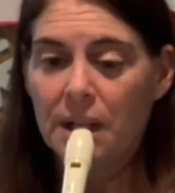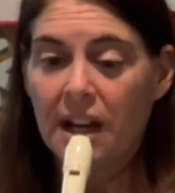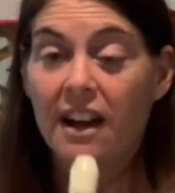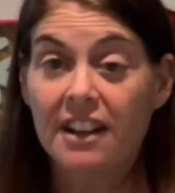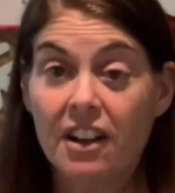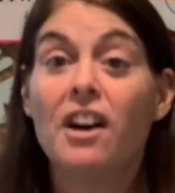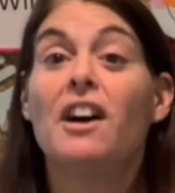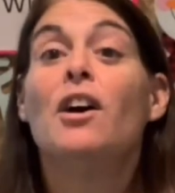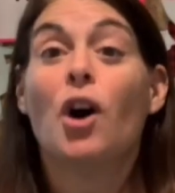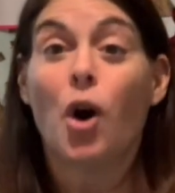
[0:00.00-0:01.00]
And a
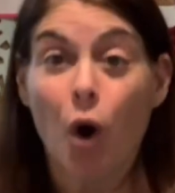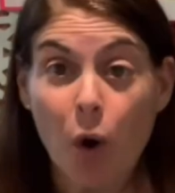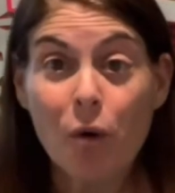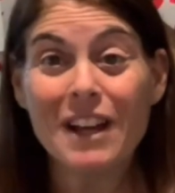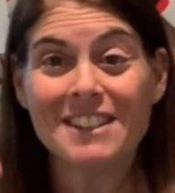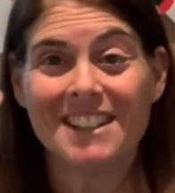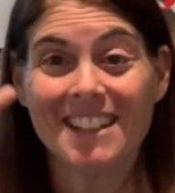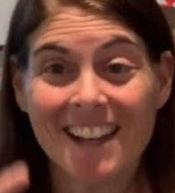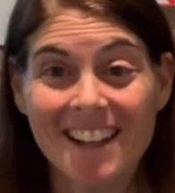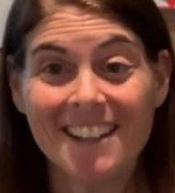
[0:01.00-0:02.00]
whole rest
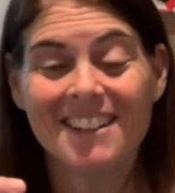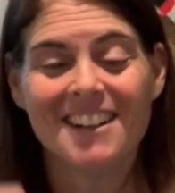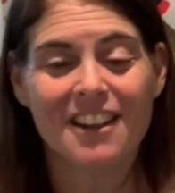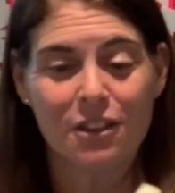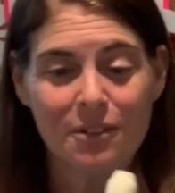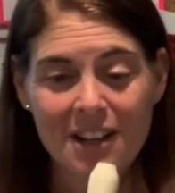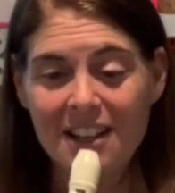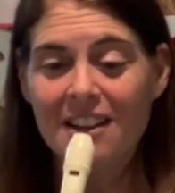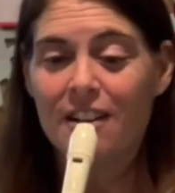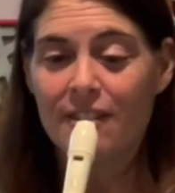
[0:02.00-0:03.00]
again. 3,
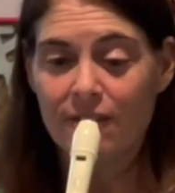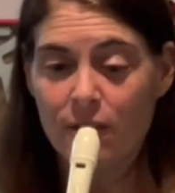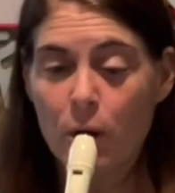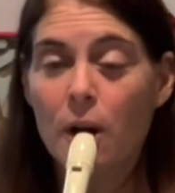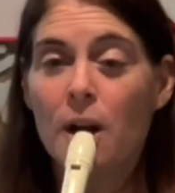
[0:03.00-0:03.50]
4.